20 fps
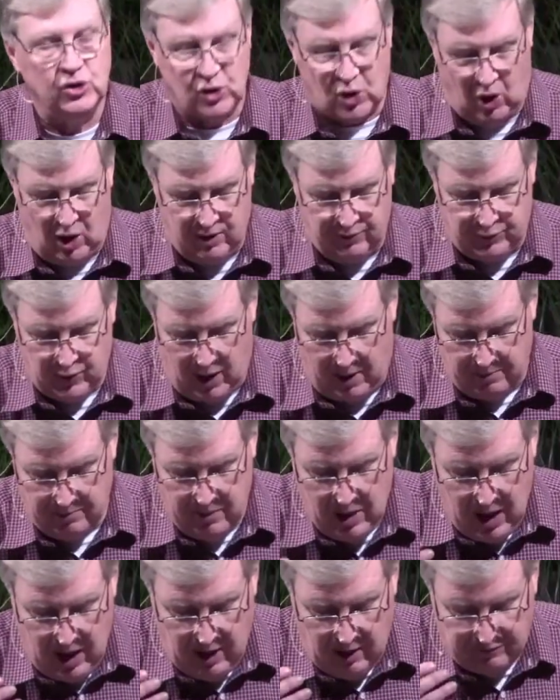or from
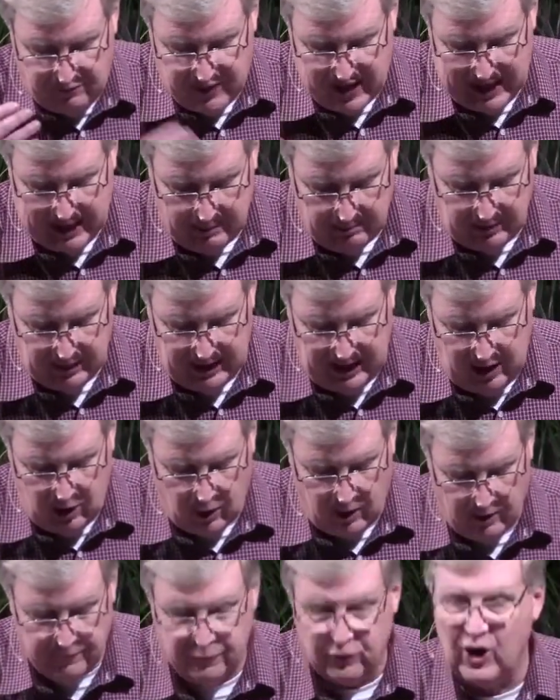family or
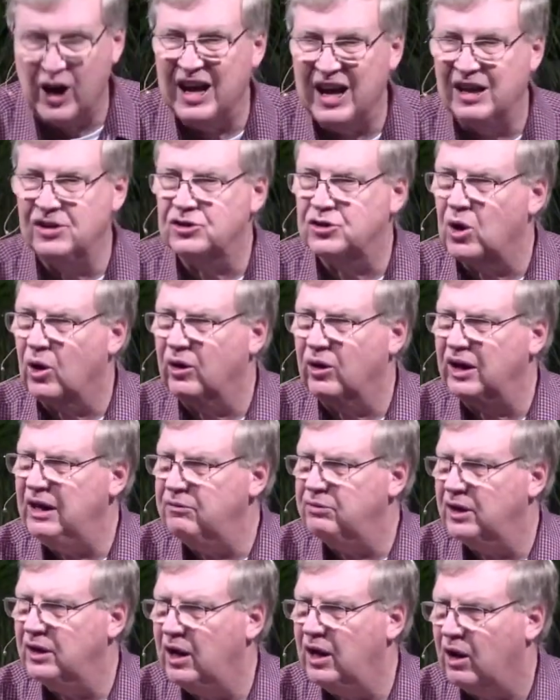friends or
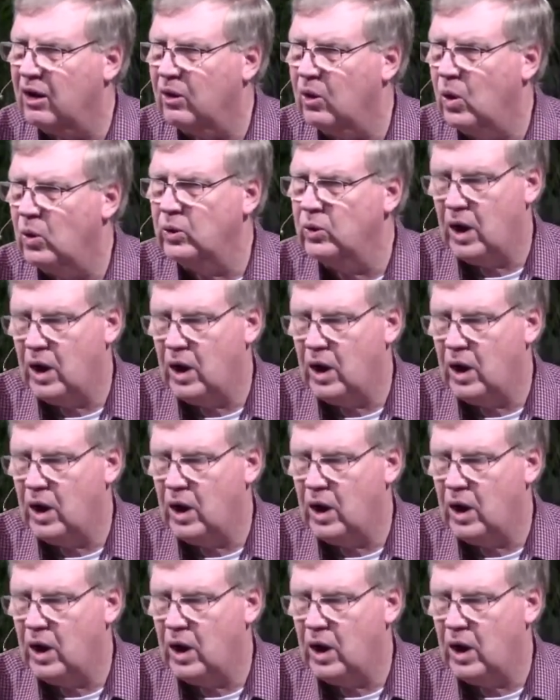even our own